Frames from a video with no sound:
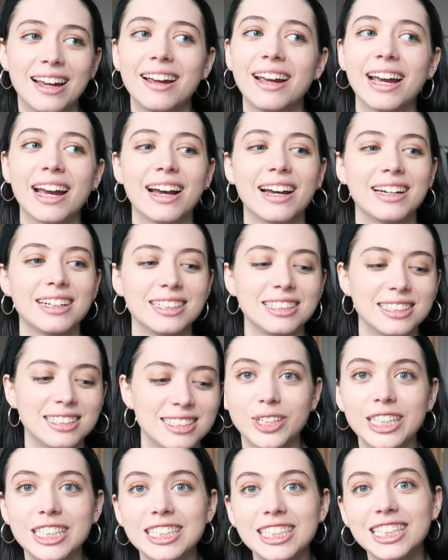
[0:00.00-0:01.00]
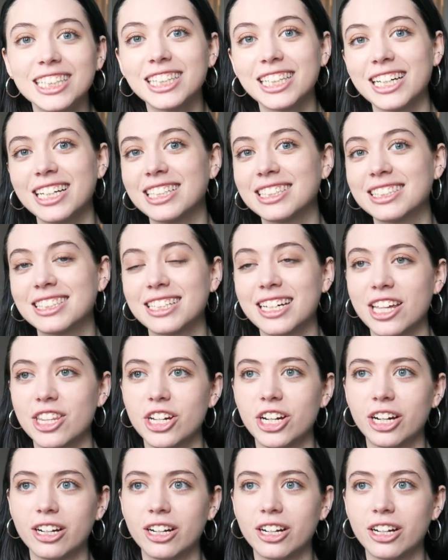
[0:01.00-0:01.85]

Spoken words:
and went and did things together,